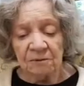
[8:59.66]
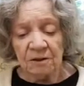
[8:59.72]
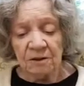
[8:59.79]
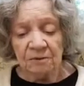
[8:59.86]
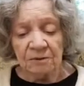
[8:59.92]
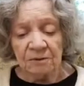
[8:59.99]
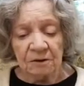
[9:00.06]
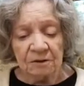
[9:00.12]

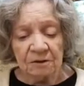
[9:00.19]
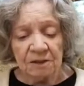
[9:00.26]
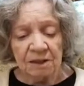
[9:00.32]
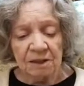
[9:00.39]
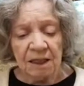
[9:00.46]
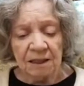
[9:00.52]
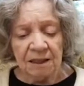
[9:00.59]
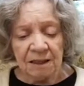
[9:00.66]
she has
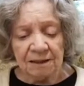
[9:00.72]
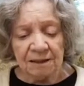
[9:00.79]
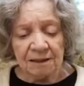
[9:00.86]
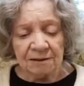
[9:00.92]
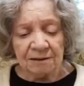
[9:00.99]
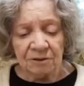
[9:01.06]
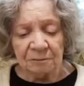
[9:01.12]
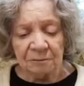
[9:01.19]
fought
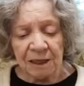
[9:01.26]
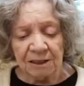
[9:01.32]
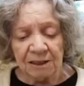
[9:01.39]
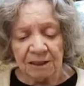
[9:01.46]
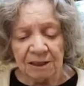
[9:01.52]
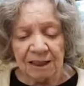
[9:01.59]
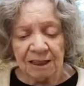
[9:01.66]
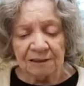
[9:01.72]
for
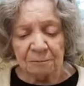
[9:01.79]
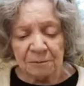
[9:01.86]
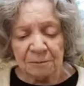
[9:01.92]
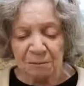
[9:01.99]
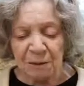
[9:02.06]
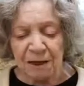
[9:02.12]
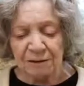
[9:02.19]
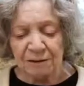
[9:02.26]
decades to
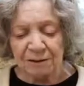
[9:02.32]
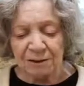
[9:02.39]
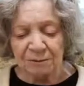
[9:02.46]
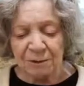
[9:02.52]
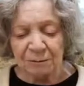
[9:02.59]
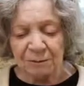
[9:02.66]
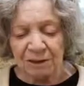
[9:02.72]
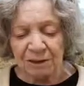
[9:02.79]
maintain a
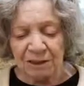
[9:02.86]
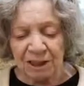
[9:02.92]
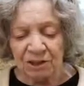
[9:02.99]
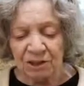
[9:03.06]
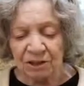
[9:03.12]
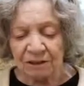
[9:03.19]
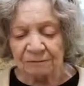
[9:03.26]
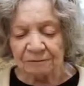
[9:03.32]

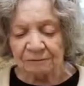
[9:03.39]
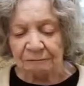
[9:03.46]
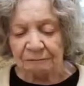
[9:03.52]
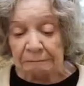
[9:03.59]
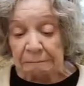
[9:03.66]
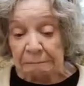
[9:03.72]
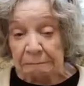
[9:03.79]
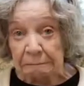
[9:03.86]
spotless
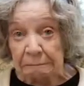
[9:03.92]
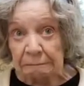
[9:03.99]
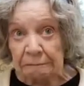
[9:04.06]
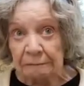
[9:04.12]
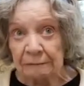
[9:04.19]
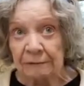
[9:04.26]
reputation.